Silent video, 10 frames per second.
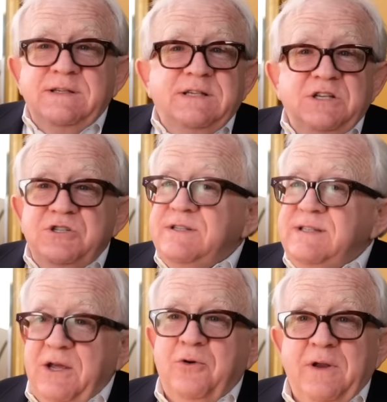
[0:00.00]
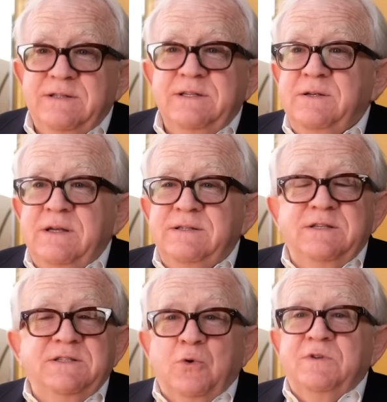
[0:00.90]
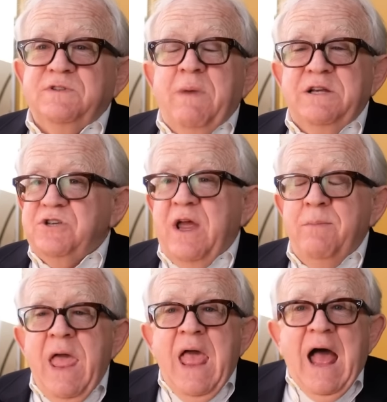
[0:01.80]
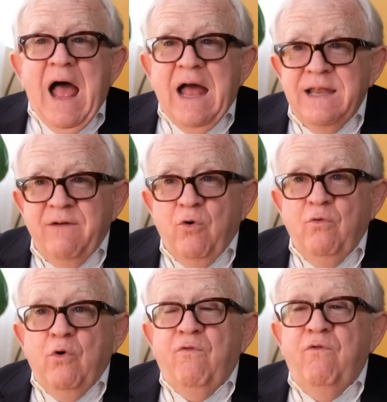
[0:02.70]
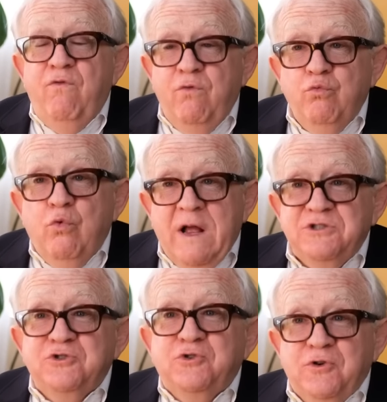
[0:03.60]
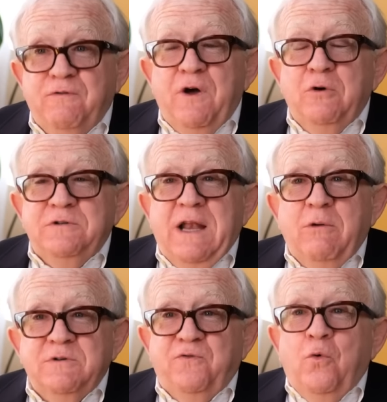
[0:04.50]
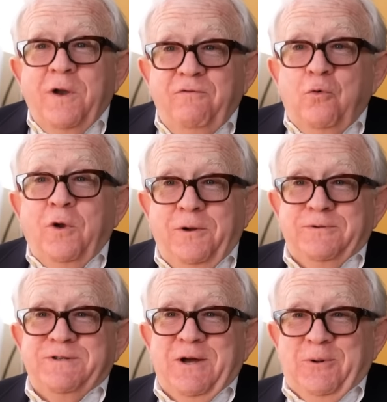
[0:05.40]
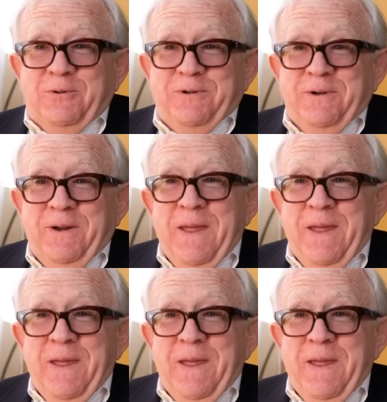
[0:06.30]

is such a secret, it's a source of my shame. I never registered to vote till I was 44 years old.